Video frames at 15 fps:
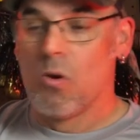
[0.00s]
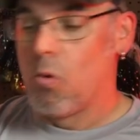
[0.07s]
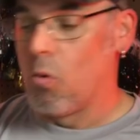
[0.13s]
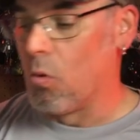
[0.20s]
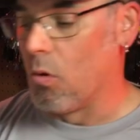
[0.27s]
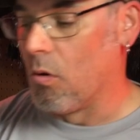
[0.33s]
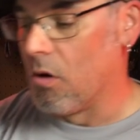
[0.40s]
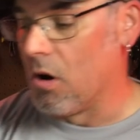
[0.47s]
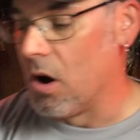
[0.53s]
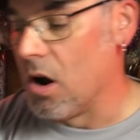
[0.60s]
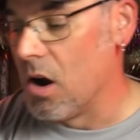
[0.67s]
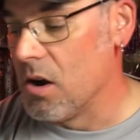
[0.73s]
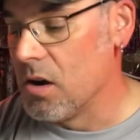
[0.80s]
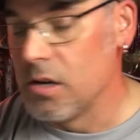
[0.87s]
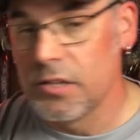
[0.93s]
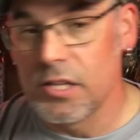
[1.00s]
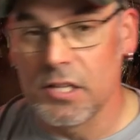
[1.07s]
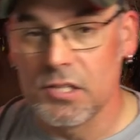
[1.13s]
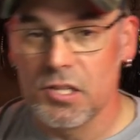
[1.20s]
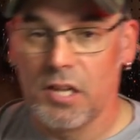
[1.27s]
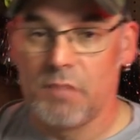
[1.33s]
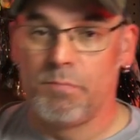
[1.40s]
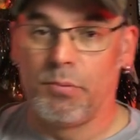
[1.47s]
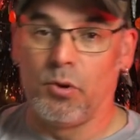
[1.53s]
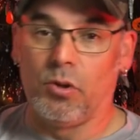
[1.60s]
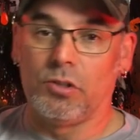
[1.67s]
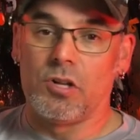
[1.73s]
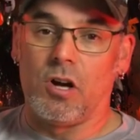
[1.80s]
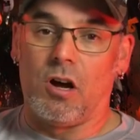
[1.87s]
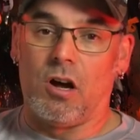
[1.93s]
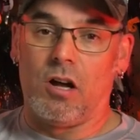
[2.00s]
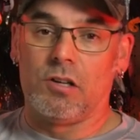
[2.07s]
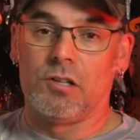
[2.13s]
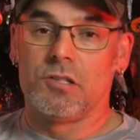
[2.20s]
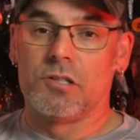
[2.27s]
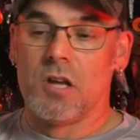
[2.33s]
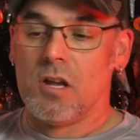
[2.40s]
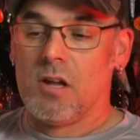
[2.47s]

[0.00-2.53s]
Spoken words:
or things like bulldogs,